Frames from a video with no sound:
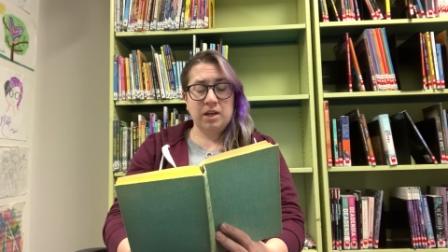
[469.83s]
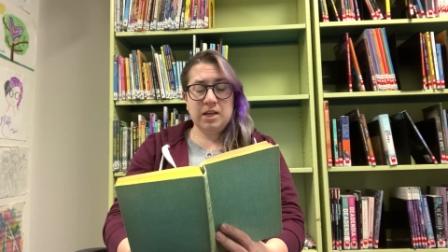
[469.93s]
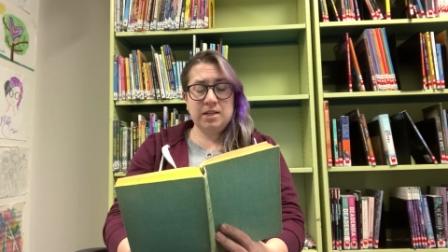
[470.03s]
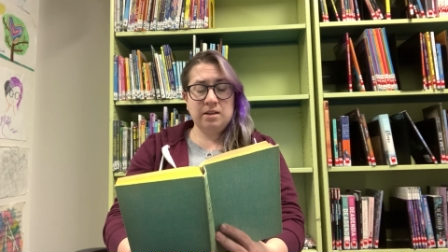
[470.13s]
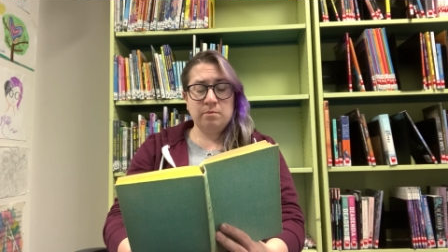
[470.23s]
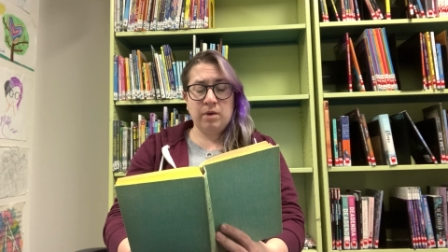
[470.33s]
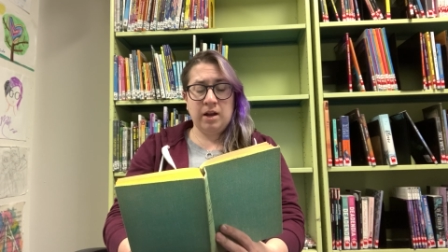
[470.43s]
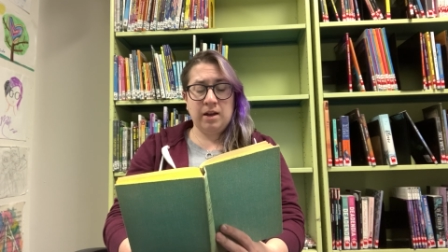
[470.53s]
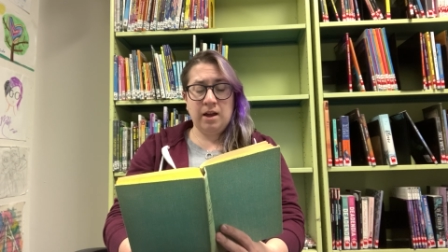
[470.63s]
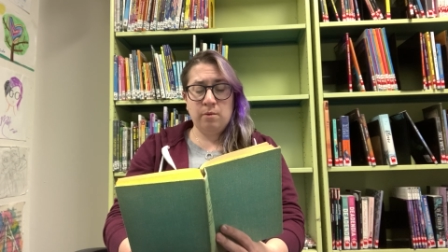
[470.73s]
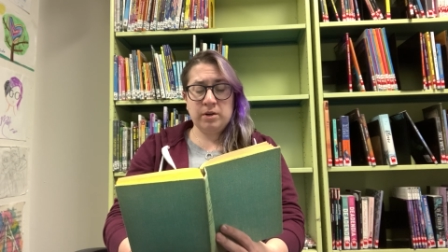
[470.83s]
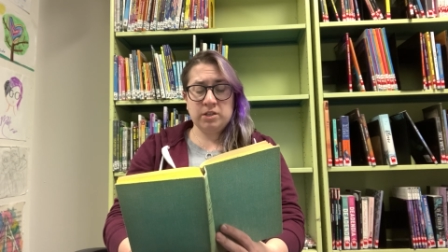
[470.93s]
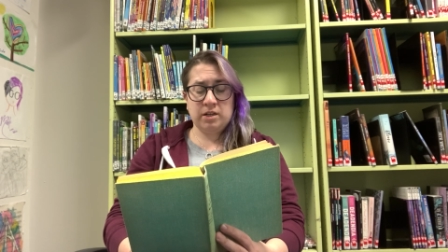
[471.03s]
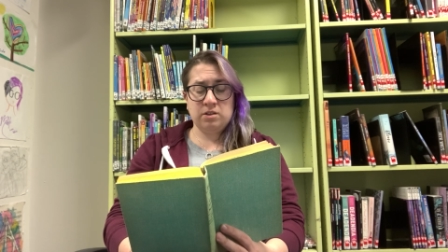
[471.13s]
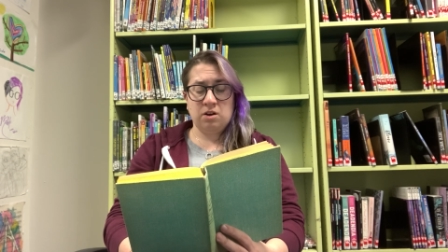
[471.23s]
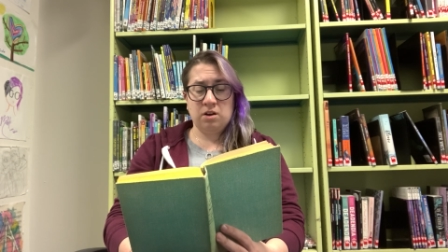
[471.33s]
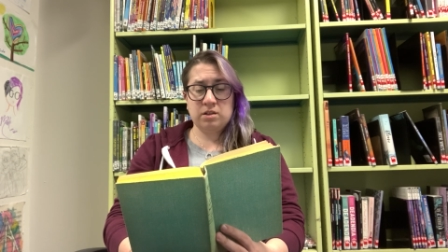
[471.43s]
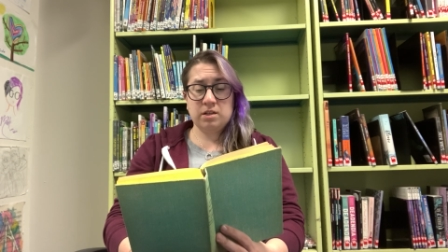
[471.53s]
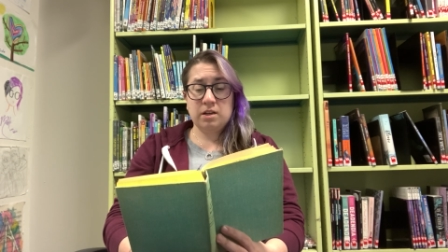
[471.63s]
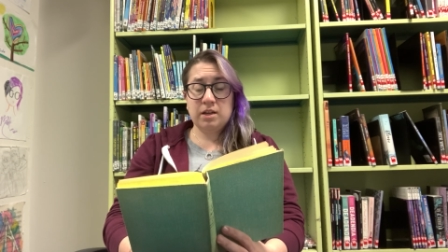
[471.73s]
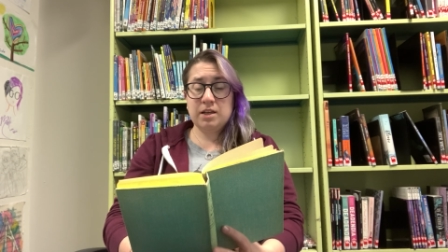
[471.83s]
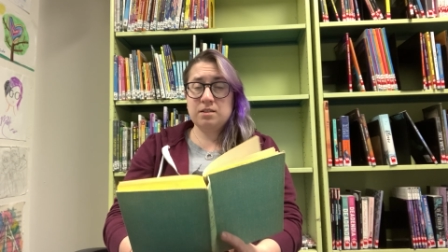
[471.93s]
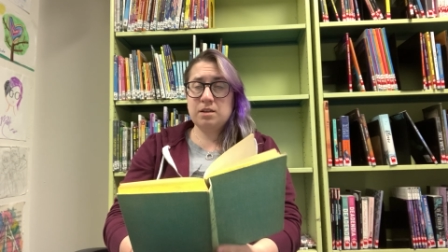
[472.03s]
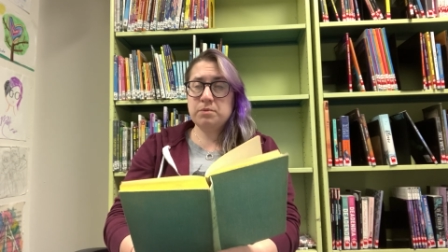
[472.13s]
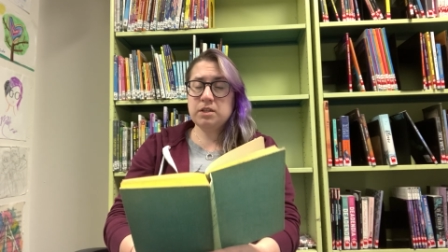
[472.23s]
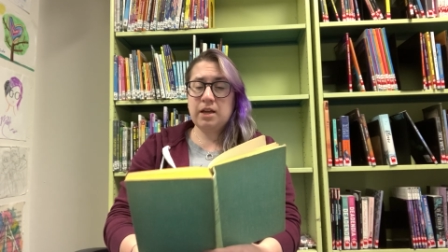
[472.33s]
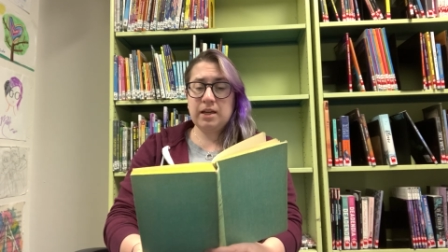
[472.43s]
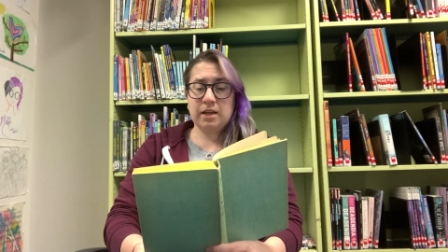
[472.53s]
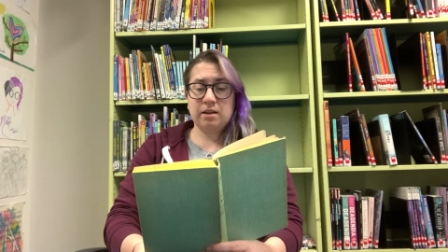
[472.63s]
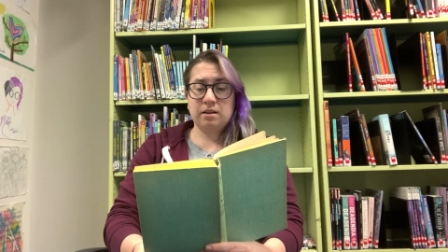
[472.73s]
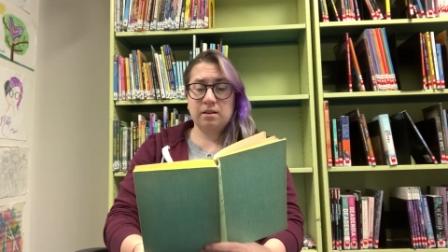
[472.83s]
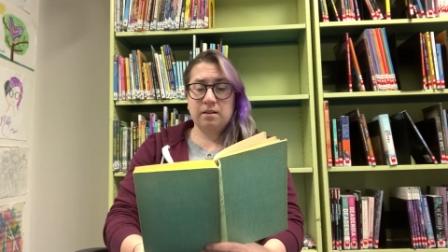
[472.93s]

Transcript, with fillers: He didn't mind how much I talked. He seemed to like it.